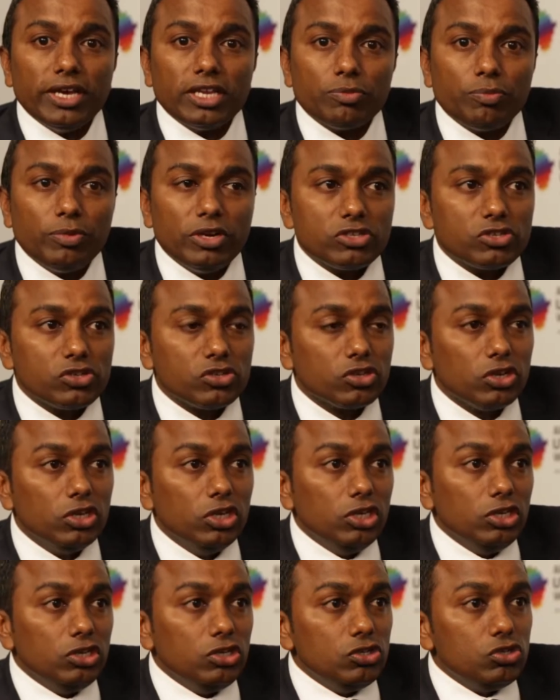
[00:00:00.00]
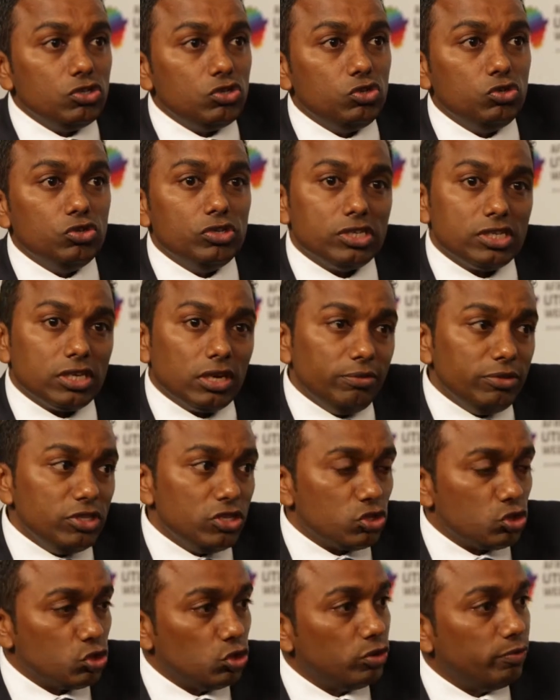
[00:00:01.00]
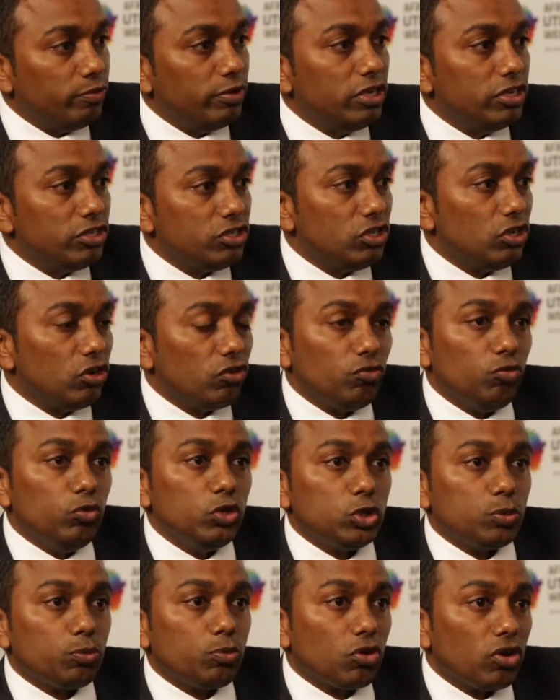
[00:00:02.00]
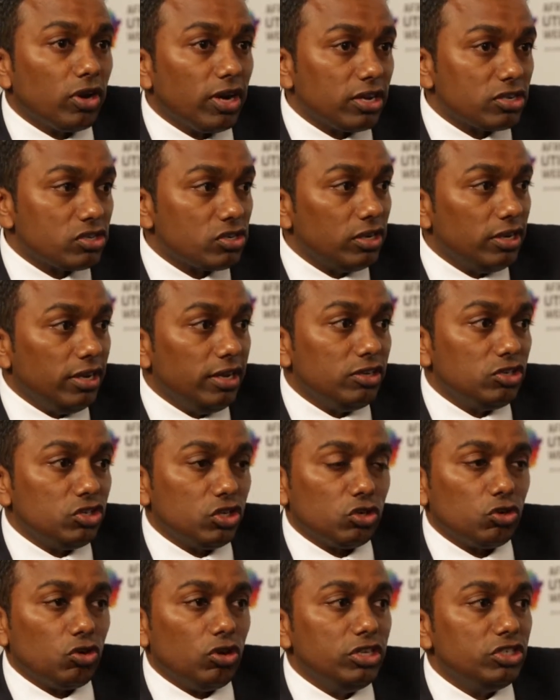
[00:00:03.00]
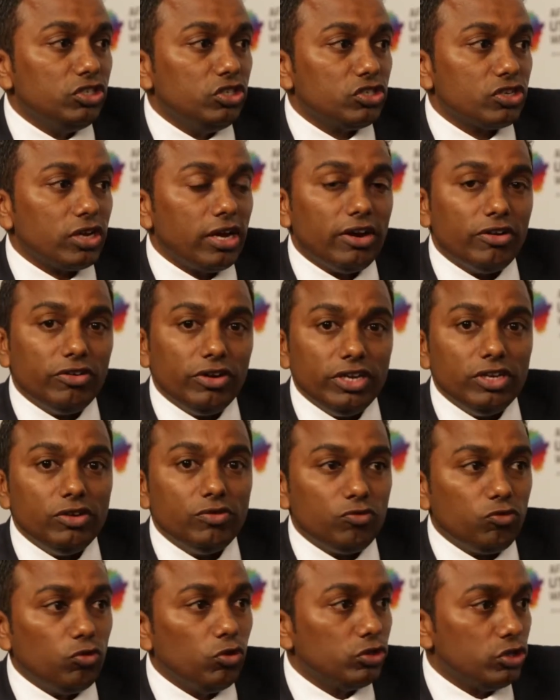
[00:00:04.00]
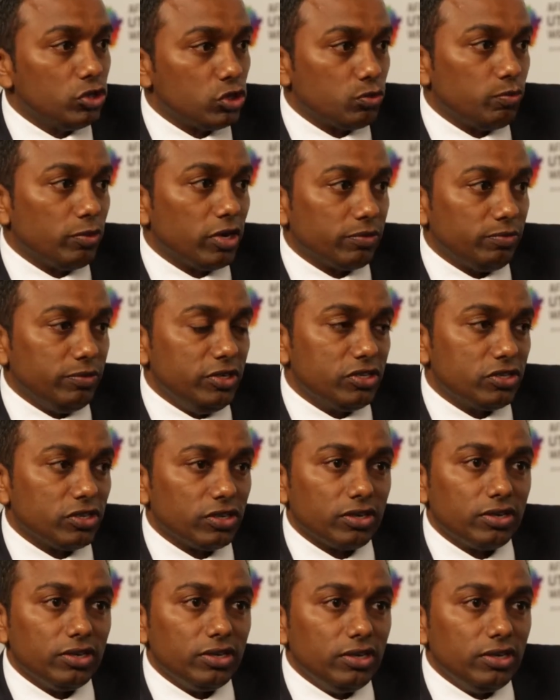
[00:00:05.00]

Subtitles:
at present to determine the suitability of which products and technologies are ready for the smart meter,